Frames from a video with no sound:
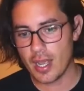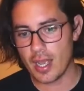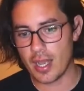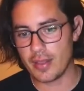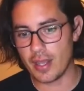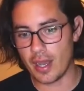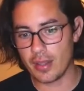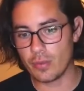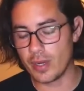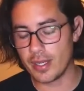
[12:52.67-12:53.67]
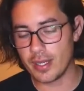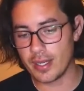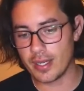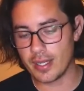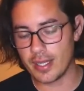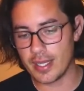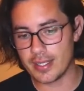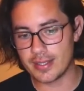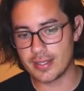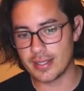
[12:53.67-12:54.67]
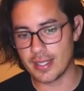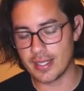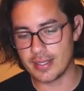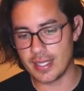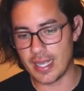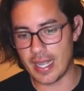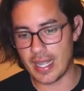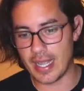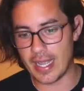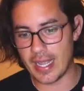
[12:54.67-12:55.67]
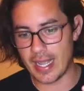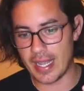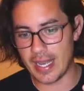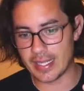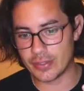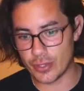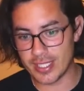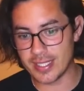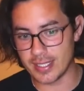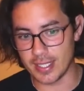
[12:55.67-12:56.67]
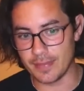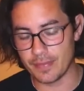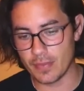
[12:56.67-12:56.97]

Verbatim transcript: And the other one is the electricity,